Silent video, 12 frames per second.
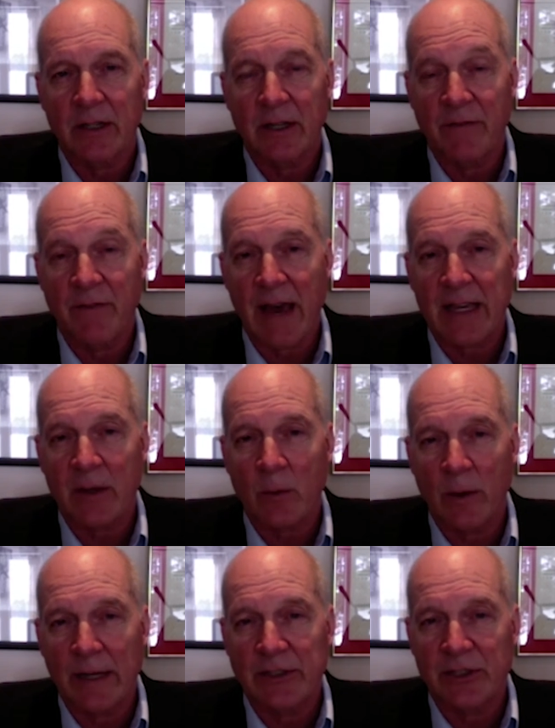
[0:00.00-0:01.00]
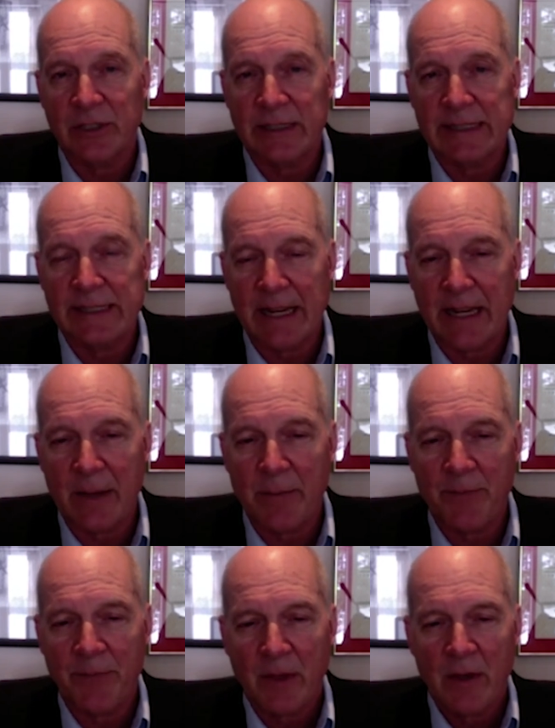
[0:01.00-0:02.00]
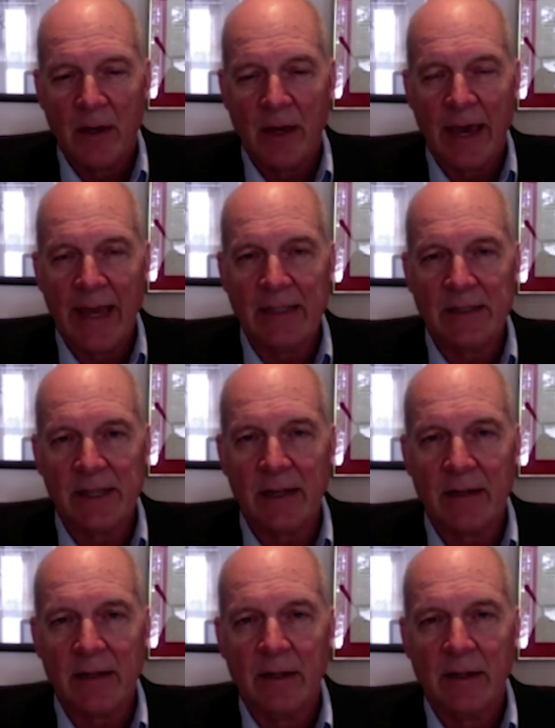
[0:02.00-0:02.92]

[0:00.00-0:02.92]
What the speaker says: Evacuation Team, ASET,